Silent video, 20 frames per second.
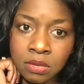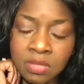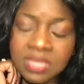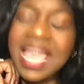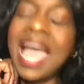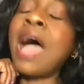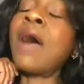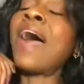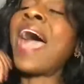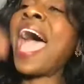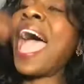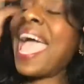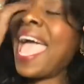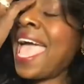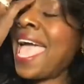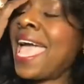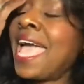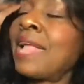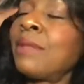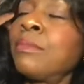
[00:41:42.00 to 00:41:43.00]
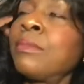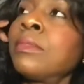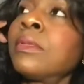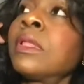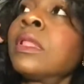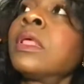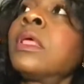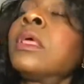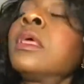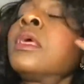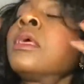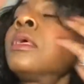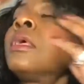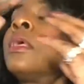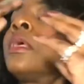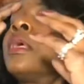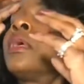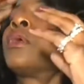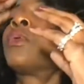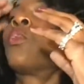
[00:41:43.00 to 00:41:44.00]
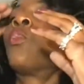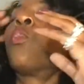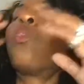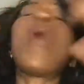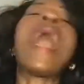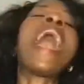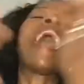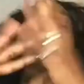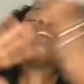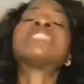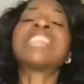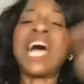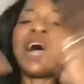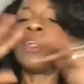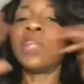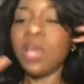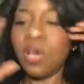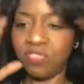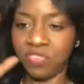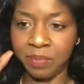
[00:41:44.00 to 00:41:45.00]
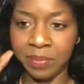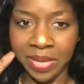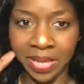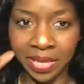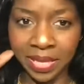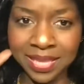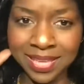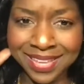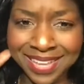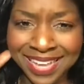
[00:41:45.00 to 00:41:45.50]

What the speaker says: Y'all, I had wires all over me.